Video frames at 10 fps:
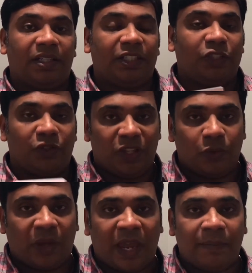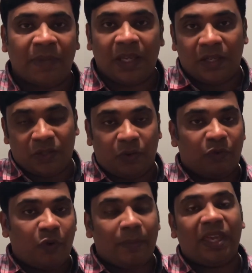to the UK. So
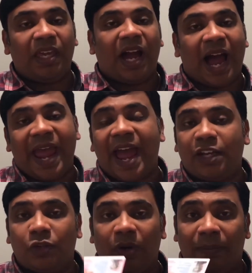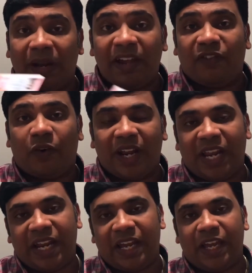for me, I had to apply for an
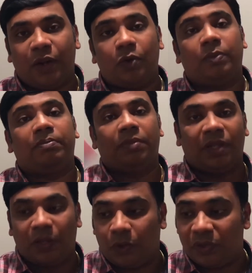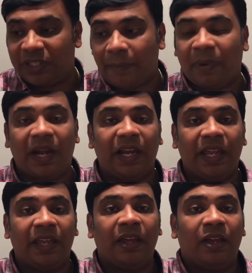NINO
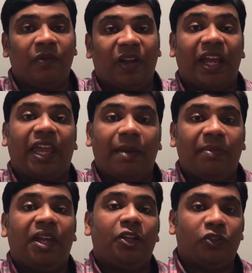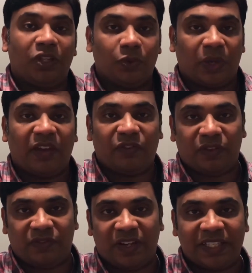separately when I came into the UK for
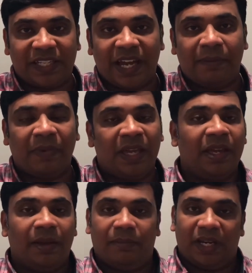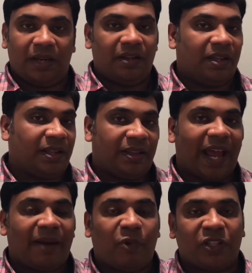the first time, but
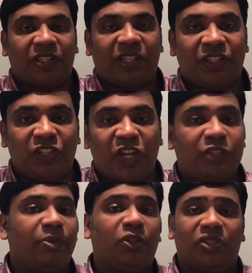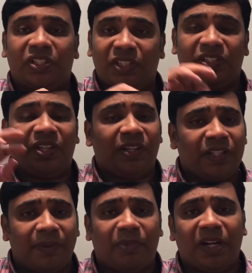that process has changed, because
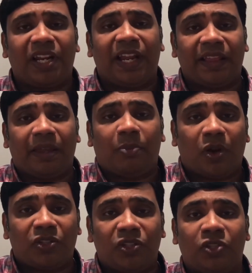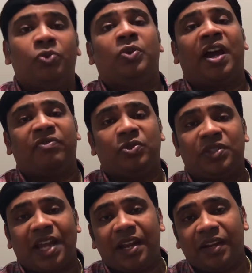it's a pretty lengthy process. You would have to
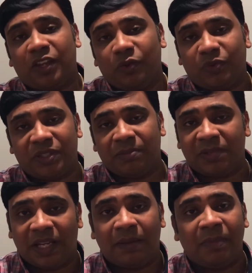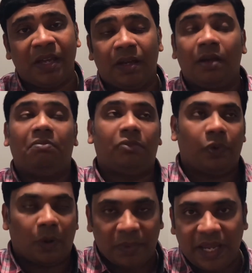stand in queue for some time,
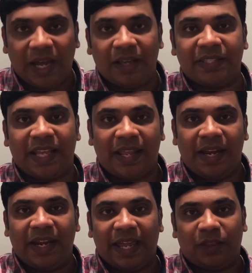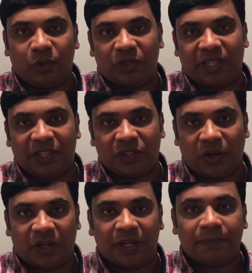probably hours, and get those things
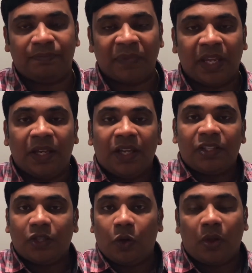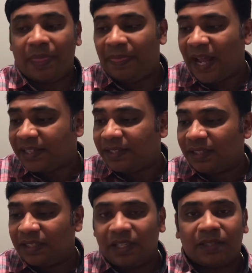sorted. So that's
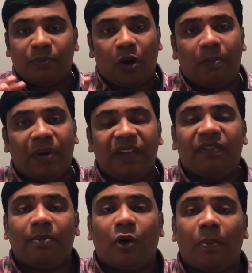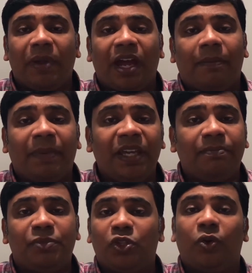a small brief about
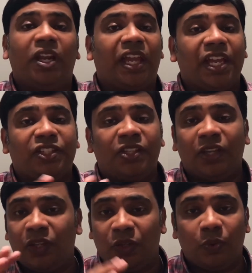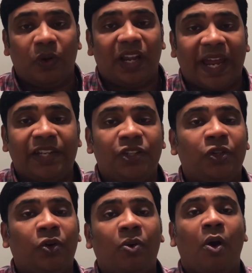BRP. So in case you would like to
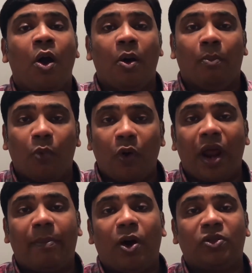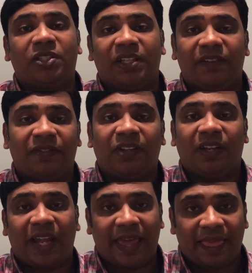know more about stuff
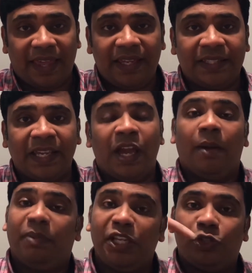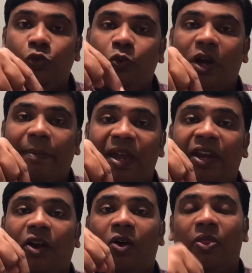like these, please do
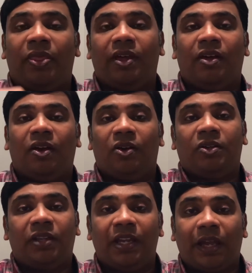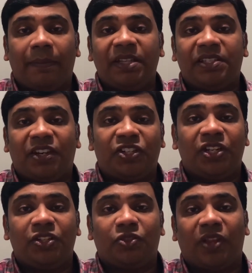comment on the comment
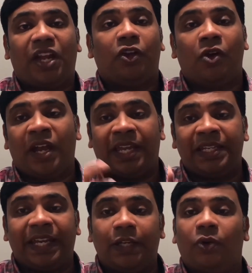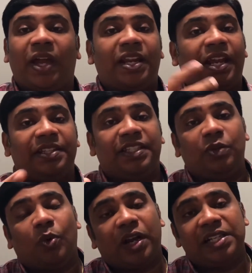section, so that I can take a look and
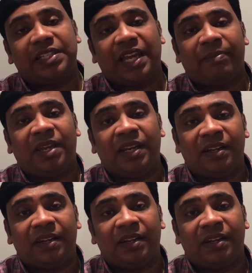see what else can be